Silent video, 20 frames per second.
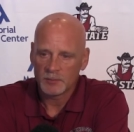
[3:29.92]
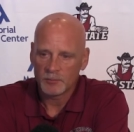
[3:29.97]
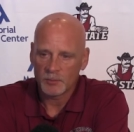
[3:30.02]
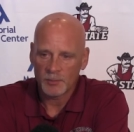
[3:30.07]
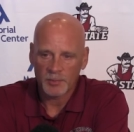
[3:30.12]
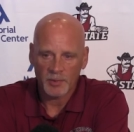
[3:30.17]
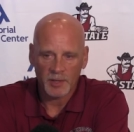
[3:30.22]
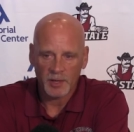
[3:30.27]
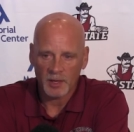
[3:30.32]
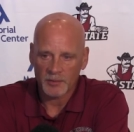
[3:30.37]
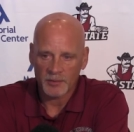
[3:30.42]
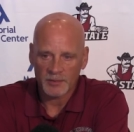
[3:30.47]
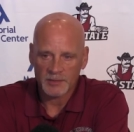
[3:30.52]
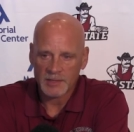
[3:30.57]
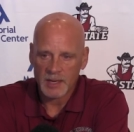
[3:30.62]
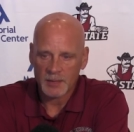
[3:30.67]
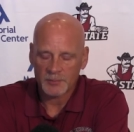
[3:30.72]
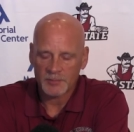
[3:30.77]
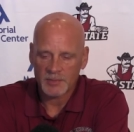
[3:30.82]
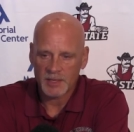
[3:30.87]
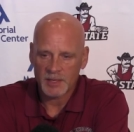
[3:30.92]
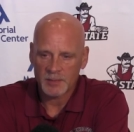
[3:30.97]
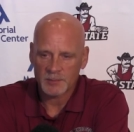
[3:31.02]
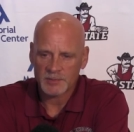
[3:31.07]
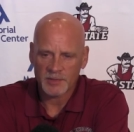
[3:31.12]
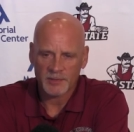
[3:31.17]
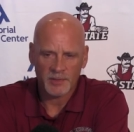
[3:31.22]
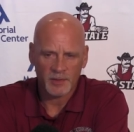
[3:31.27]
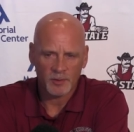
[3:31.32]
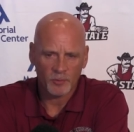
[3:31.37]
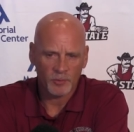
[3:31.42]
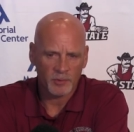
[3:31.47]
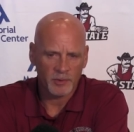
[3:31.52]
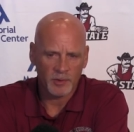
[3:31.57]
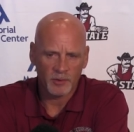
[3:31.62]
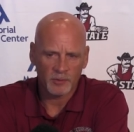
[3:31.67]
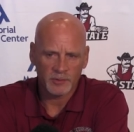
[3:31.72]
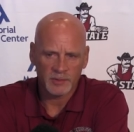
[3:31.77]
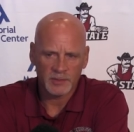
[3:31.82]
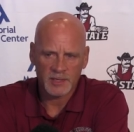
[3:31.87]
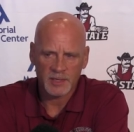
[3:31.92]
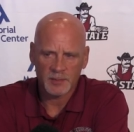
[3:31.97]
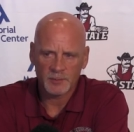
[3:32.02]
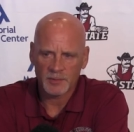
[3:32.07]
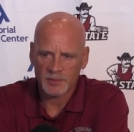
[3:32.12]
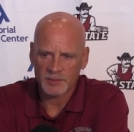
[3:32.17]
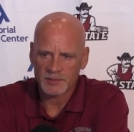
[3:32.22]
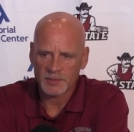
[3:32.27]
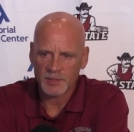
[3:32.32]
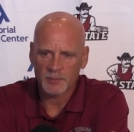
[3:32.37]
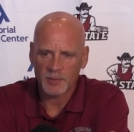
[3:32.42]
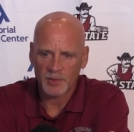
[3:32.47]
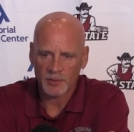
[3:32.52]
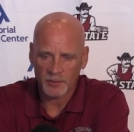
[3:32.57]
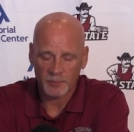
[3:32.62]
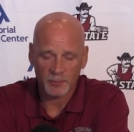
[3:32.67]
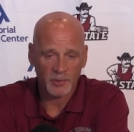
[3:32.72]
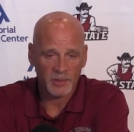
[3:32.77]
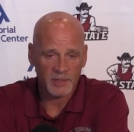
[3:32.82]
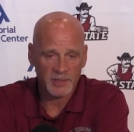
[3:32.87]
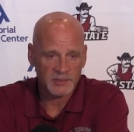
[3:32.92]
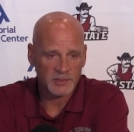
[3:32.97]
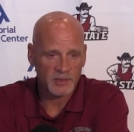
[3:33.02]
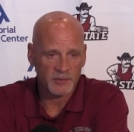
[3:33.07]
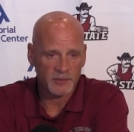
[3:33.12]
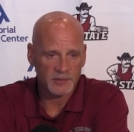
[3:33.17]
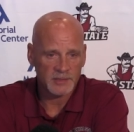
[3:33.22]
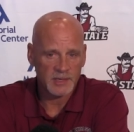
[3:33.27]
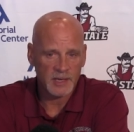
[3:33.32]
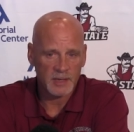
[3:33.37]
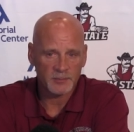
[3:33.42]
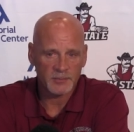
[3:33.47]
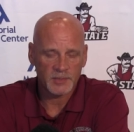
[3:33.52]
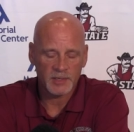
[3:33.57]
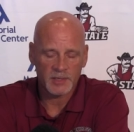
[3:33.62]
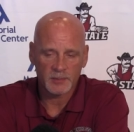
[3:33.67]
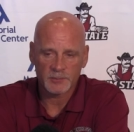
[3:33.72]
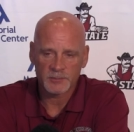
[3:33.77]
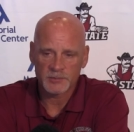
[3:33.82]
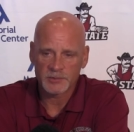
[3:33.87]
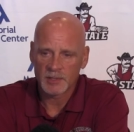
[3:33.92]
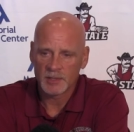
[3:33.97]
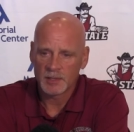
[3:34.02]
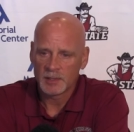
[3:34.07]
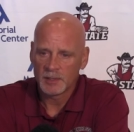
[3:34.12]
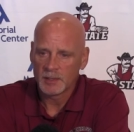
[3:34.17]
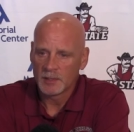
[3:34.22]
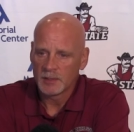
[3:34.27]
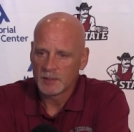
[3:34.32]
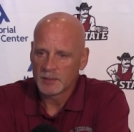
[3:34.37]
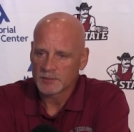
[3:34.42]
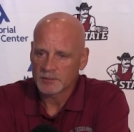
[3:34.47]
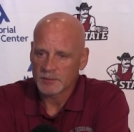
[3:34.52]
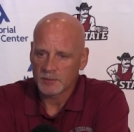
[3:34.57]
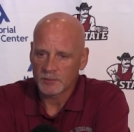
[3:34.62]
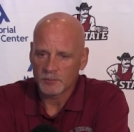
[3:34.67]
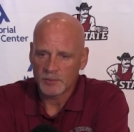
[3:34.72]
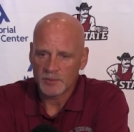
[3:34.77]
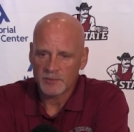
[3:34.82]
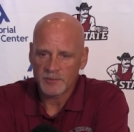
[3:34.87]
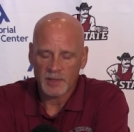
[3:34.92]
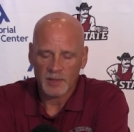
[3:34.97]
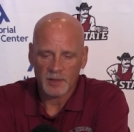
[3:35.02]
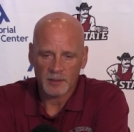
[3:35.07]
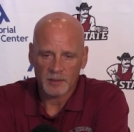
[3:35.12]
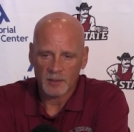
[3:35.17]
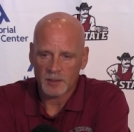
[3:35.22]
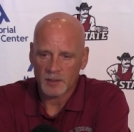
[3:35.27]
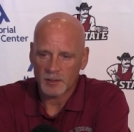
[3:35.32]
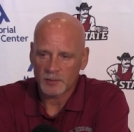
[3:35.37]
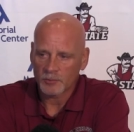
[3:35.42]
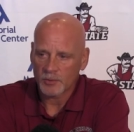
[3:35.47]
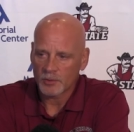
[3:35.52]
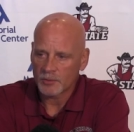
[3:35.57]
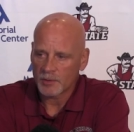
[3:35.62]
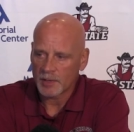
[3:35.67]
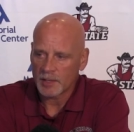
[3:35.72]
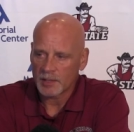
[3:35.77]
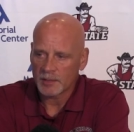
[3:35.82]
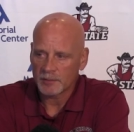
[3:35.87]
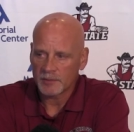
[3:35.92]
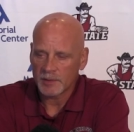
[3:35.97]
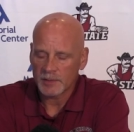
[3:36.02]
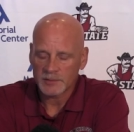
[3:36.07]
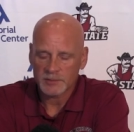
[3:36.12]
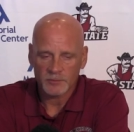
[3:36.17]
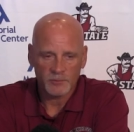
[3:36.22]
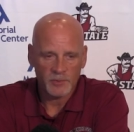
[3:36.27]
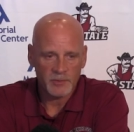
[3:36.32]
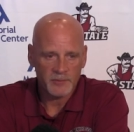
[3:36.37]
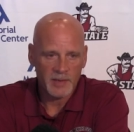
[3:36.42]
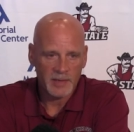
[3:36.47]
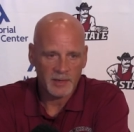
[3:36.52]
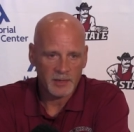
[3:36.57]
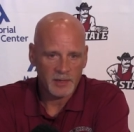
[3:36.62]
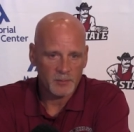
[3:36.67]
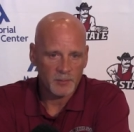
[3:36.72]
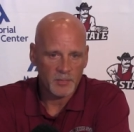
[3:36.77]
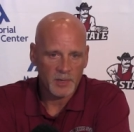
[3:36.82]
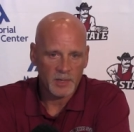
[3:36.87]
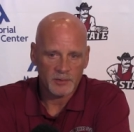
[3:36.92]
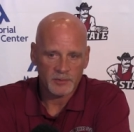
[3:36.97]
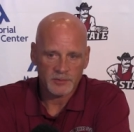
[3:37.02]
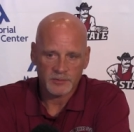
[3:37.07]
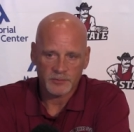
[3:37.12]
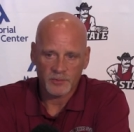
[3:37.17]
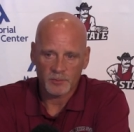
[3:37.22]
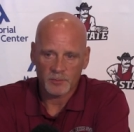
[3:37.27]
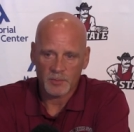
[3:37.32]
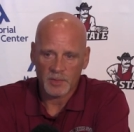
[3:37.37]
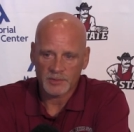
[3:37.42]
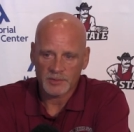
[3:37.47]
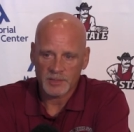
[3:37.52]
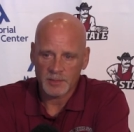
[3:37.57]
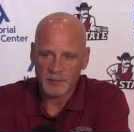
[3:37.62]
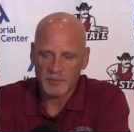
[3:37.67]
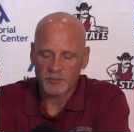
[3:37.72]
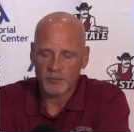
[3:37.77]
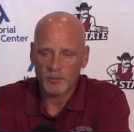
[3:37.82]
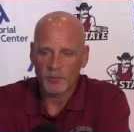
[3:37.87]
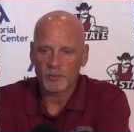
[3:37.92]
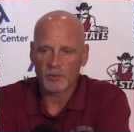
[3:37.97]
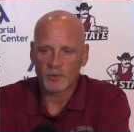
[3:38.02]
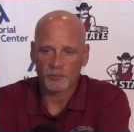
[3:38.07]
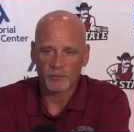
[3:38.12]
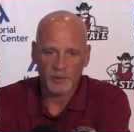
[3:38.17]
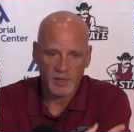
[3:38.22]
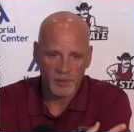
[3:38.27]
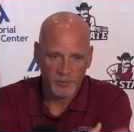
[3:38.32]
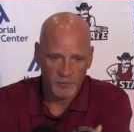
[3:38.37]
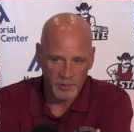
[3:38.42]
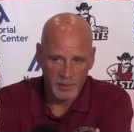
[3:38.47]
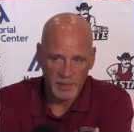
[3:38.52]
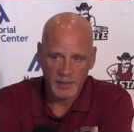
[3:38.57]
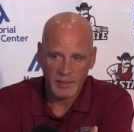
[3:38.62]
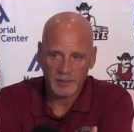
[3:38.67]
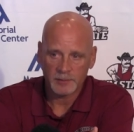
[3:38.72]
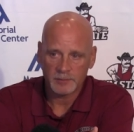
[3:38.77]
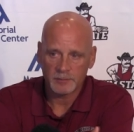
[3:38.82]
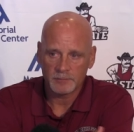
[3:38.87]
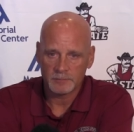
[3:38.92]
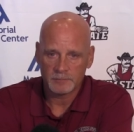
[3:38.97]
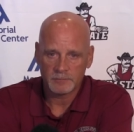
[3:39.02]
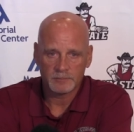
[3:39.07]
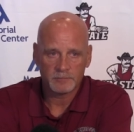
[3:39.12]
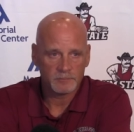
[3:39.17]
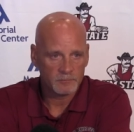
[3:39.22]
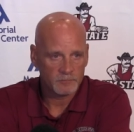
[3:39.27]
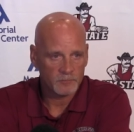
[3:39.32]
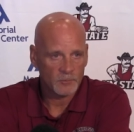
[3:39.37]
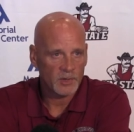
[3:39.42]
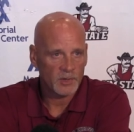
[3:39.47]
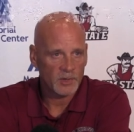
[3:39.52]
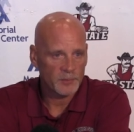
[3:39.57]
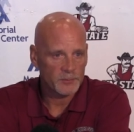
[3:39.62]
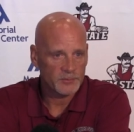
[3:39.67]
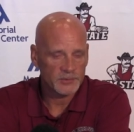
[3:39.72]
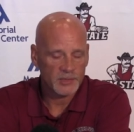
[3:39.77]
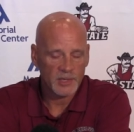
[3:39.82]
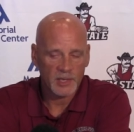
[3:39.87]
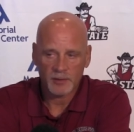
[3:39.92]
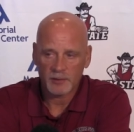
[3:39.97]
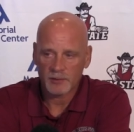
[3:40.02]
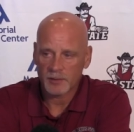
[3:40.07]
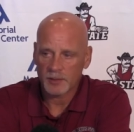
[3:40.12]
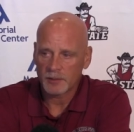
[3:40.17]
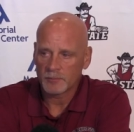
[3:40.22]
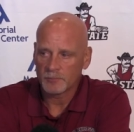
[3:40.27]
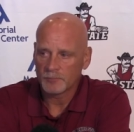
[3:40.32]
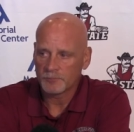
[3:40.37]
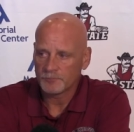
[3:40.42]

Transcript: We play all the top teams. I think we're the only team in the Sun Belt that plays all the top teams. So we've got a long road ahead of us, and we've got to get better as a football team if we want to recreate what happened Saturday.